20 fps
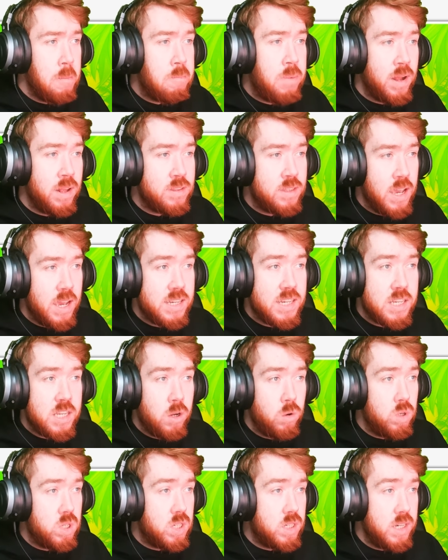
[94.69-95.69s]
but
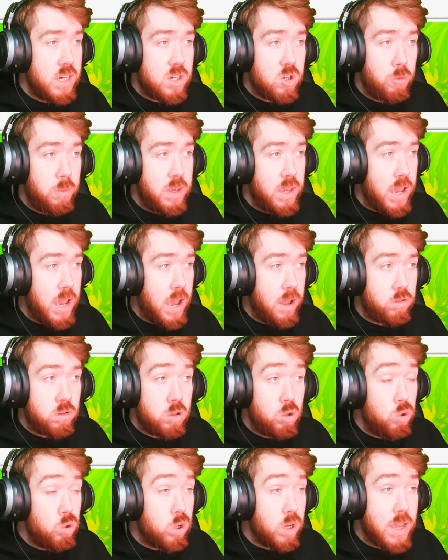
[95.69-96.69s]
still, this will be
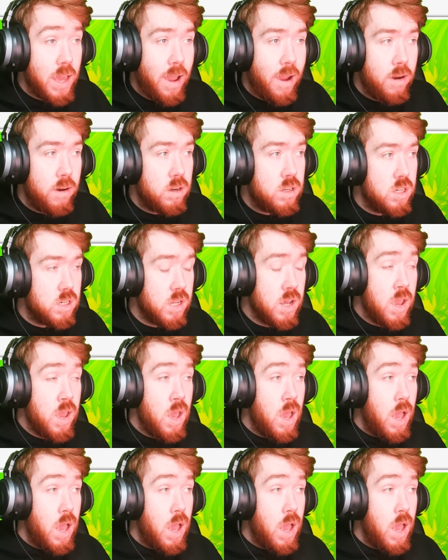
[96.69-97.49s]
2 good characters.